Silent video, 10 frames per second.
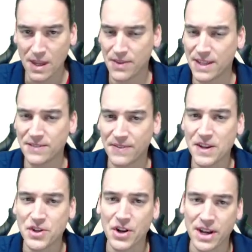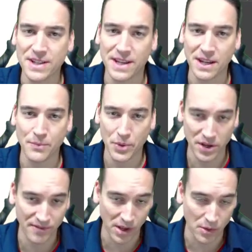This feature is in
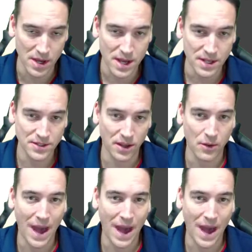preview, so you